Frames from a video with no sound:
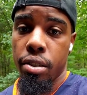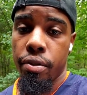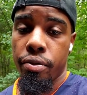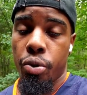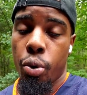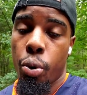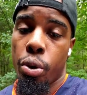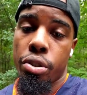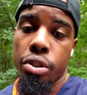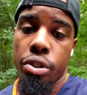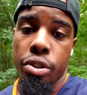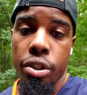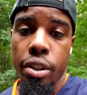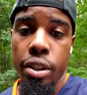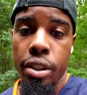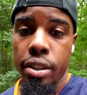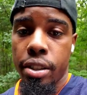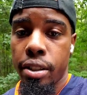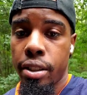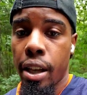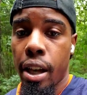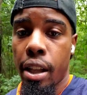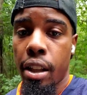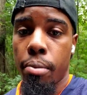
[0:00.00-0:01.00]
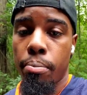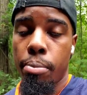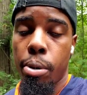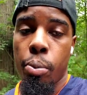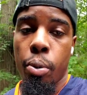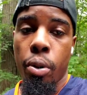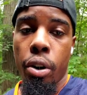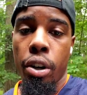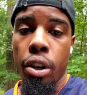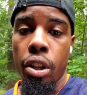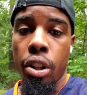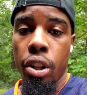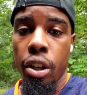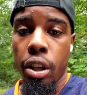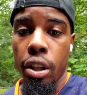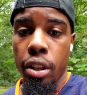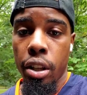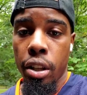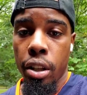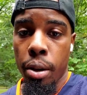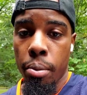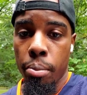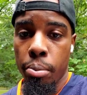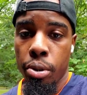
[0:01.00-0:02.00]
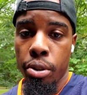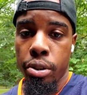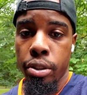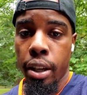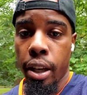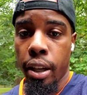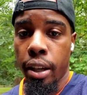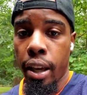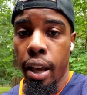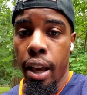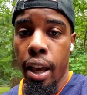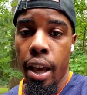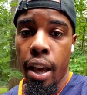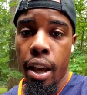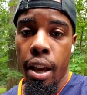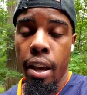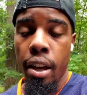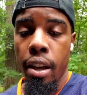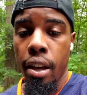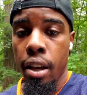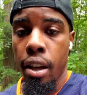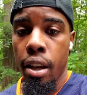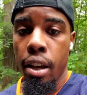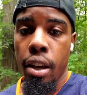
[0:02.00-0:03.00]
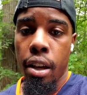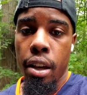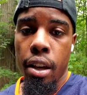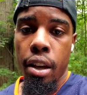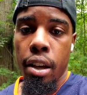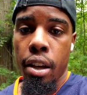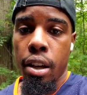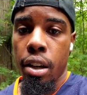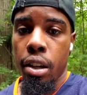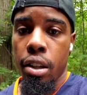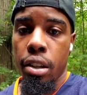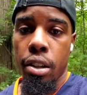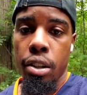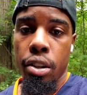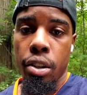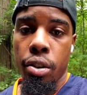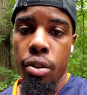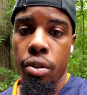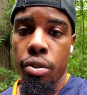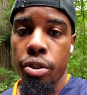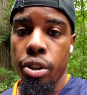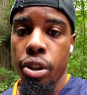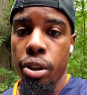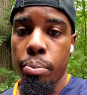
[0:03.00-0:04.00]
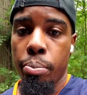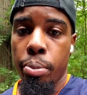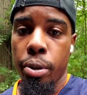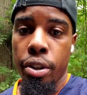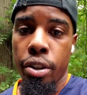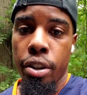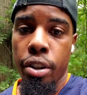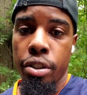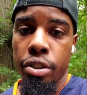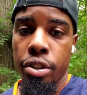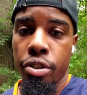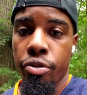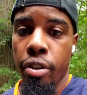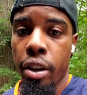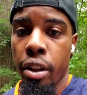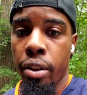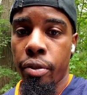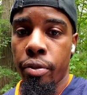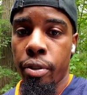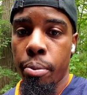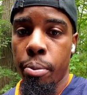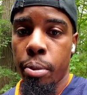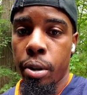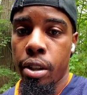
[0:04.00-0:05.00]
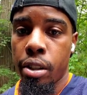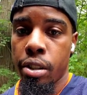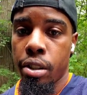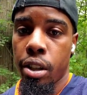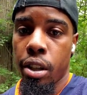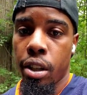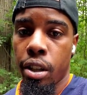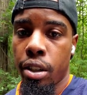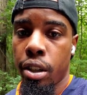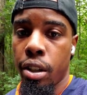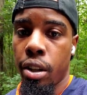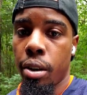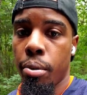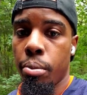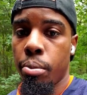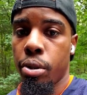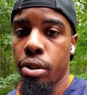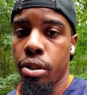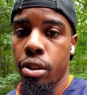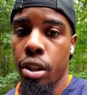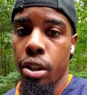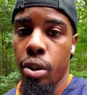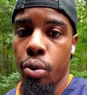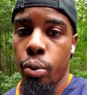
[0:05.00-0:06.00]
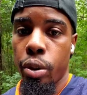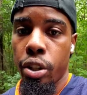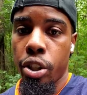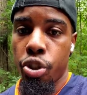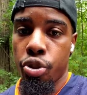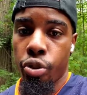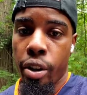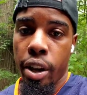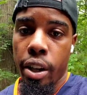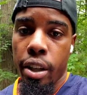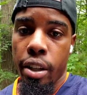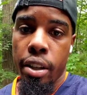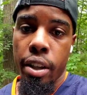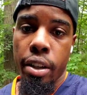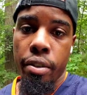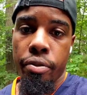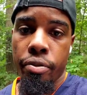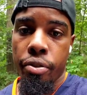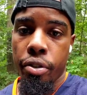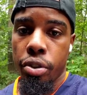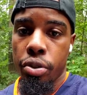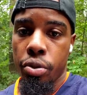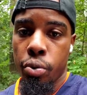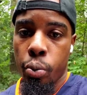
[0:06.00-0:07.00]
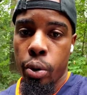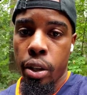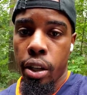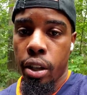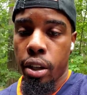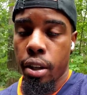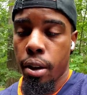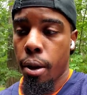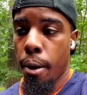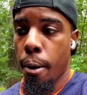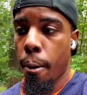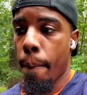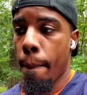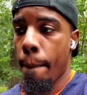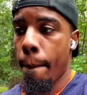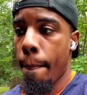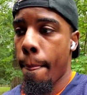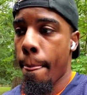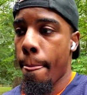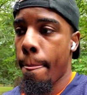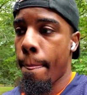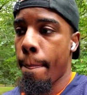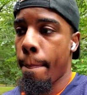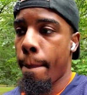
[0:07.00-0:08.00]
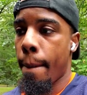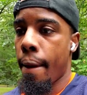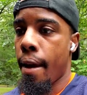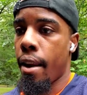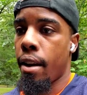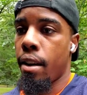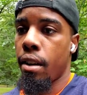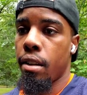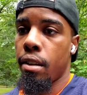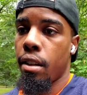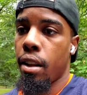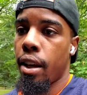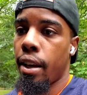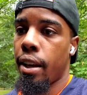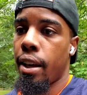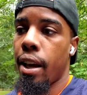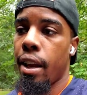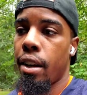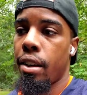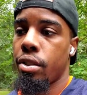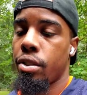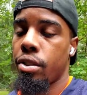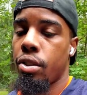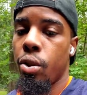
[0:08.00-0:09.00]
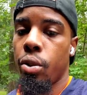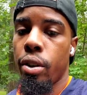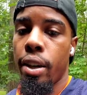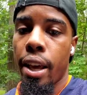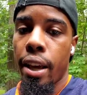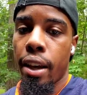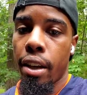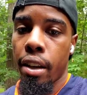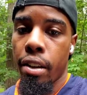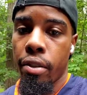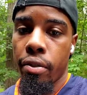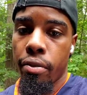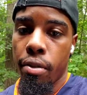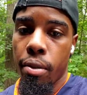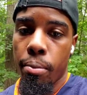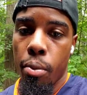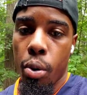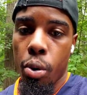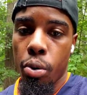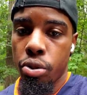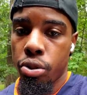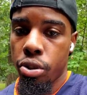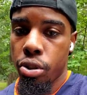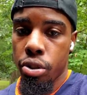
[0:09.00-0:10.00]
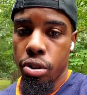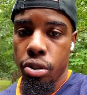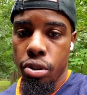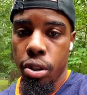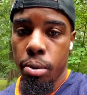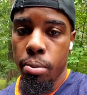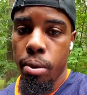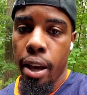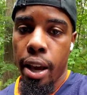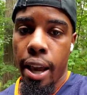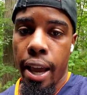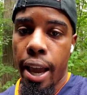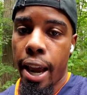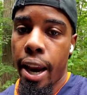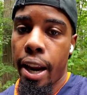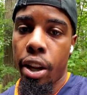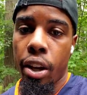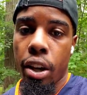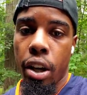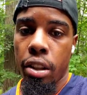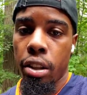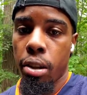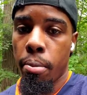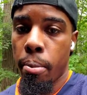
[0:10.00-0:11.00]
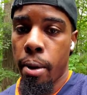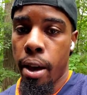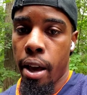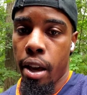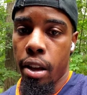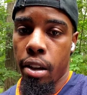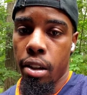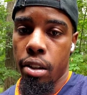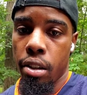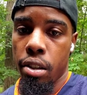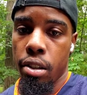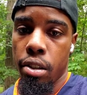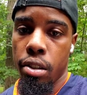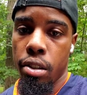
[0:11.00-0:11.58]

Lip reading: Of course it's gonna sell, and people are gonna look at the numbers like, yeah, you know, your opinion is irrelevant because look at the numbers. Look at what Drake did first week. And again, there's no negative emotions. I'm not hating on the man.